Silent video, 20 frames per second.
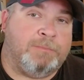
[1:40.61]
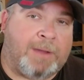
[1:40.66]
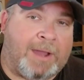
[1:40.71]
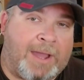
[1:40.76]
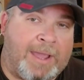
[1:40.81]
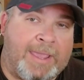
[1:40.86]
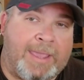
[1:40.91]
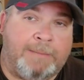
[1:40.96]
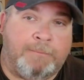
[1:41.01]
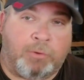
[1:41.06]

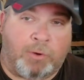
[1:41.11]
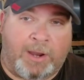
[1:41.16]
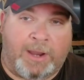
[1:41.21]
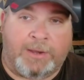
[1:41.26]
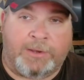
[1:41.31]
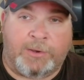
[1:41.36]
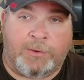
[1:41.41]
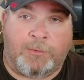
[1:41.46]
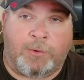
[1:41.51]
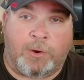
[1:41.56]
buy a
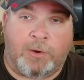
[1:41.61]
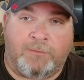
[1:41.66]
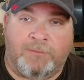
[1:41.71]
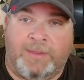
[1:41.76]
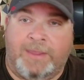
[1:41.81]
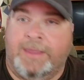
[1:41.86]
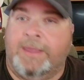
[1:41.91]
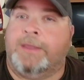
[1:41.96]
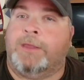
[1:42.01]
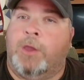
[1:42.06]
brand new
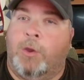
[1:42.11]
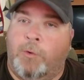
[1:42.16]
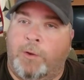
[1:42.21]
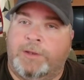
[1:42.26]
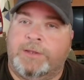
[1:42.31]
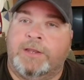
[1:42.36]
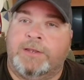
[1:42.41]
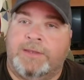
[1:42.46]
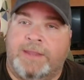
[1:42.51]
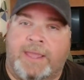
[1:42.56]
RV and go
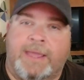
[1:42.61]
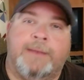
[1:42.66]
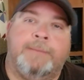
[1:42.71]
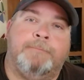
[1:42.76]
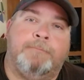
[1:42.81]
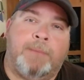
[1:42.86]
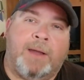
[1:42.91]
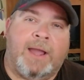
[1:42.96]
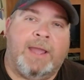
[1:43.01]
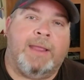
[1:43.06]
into debt
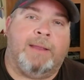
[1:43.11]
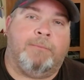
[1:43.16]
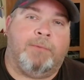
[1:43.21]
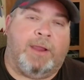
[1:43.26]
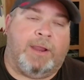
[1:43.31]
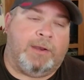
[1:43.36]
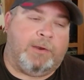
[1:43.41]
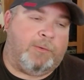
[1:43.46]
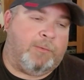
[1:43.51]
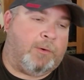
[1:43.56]
and buy a
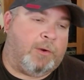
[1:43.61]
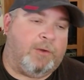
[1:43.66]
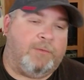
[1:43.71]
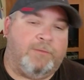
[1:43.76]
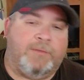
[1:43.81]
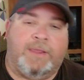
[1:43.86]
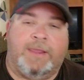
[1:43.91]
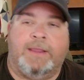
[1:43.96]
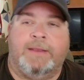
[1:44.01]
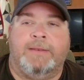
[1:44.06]
brand new
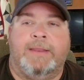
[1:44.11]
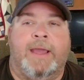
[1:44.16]
RV.